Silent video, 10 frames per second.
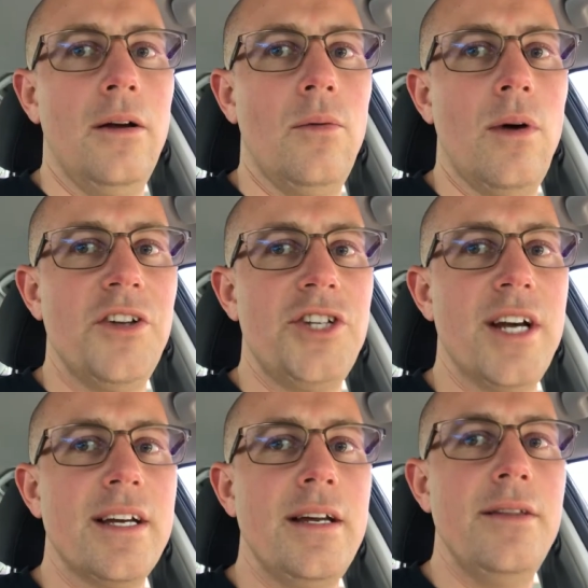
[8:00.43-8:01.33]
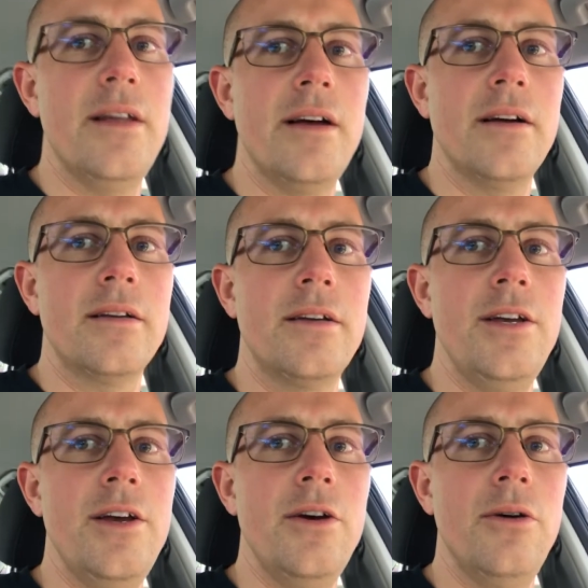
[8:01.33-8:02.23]
While checking the
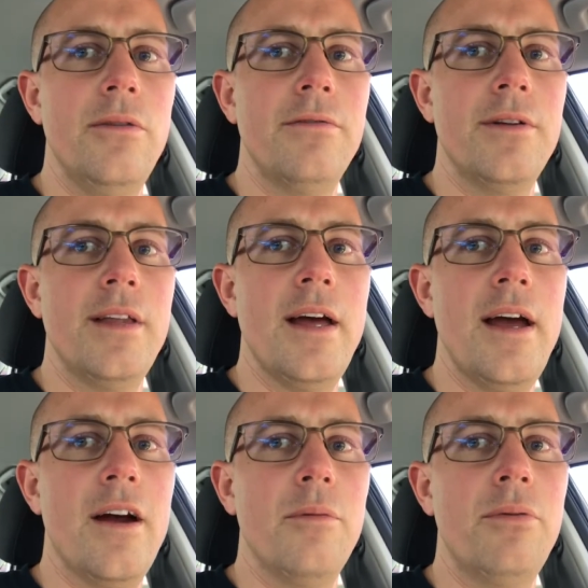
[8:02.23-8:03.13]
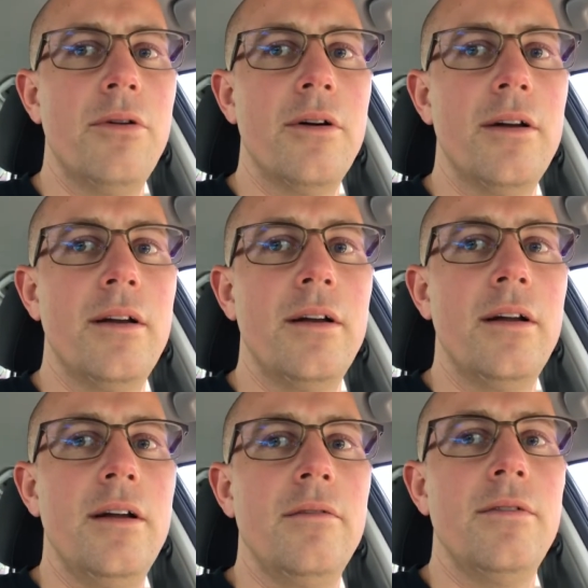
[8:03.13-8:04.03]
queue for the airport,
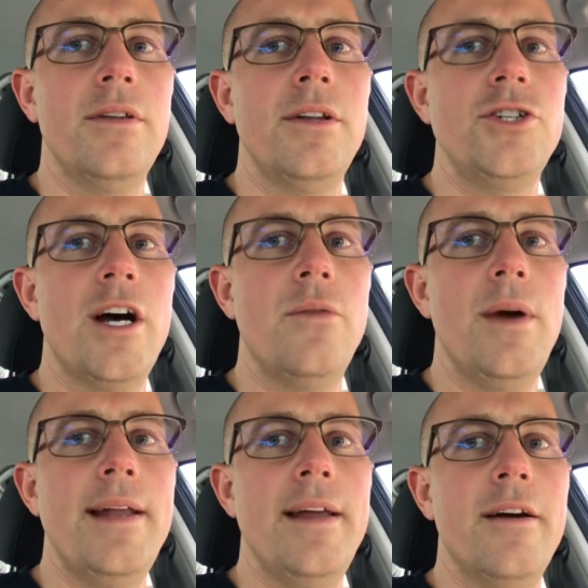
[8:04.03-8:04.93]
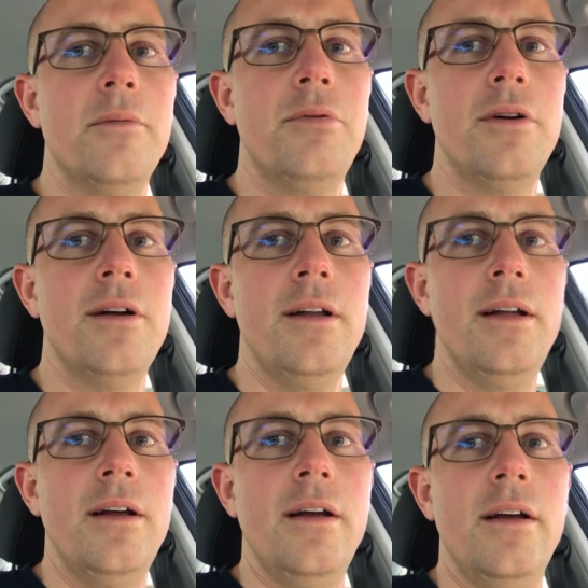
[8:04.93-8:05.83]
for the John Wayne Airport,
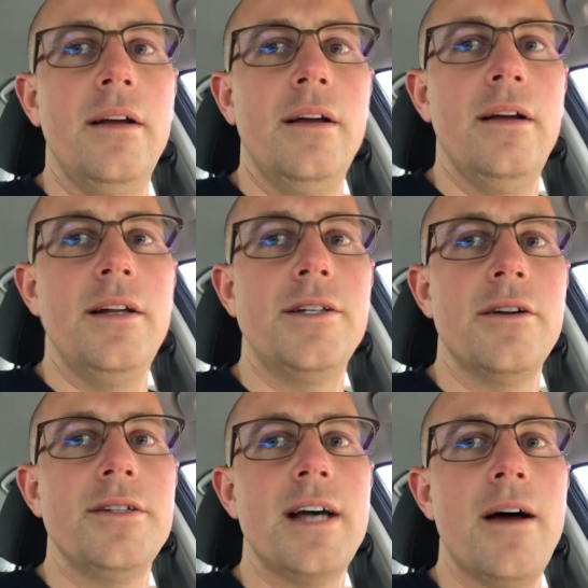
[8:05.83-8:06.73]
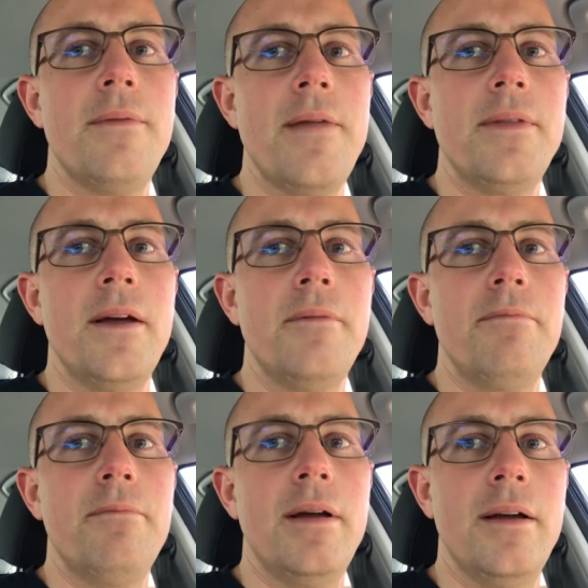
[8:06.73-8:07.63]
it turns out that the
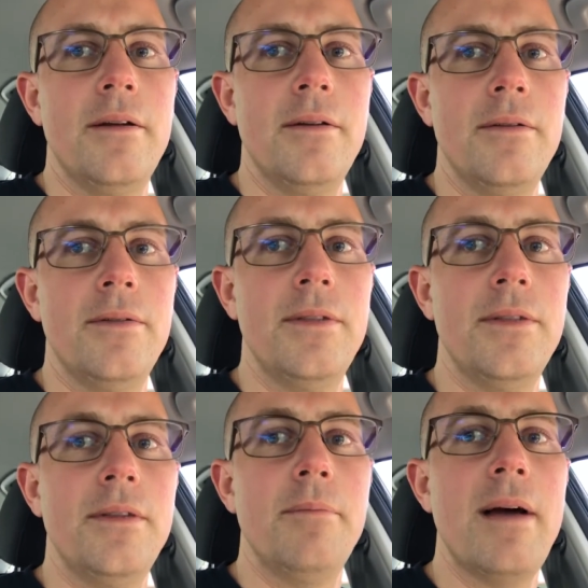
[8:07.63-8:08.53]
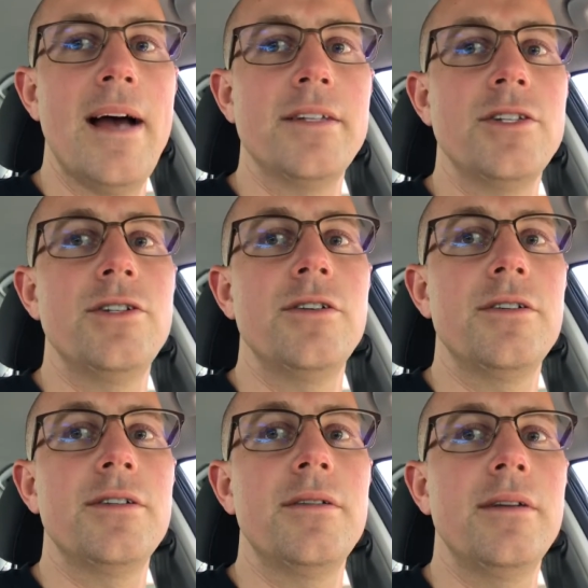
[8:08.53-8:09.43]

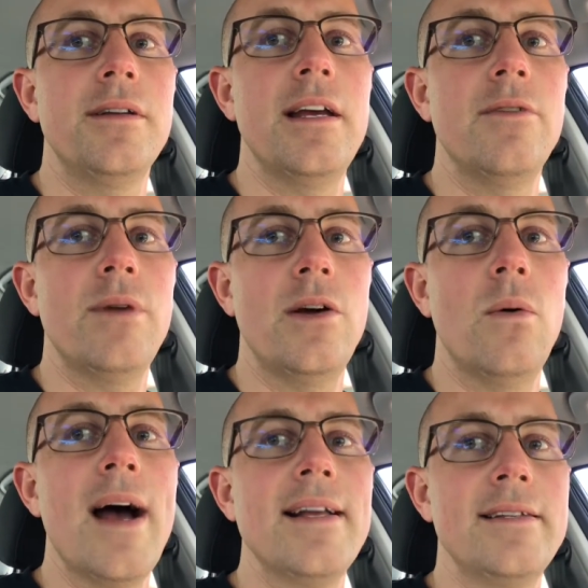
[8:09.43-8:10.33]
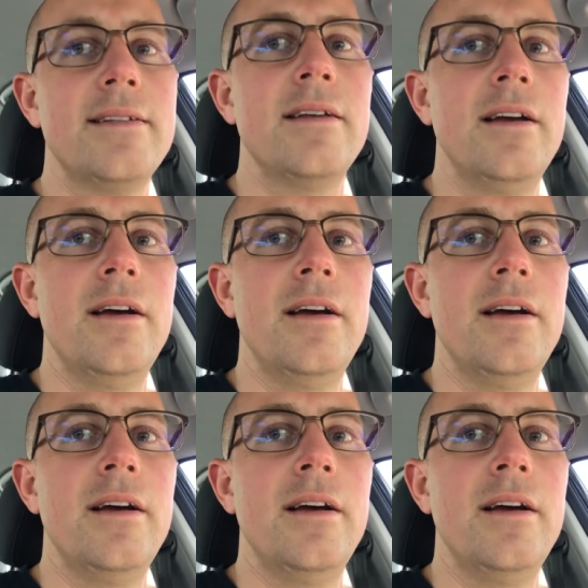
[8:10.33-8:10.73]
passengers getting requests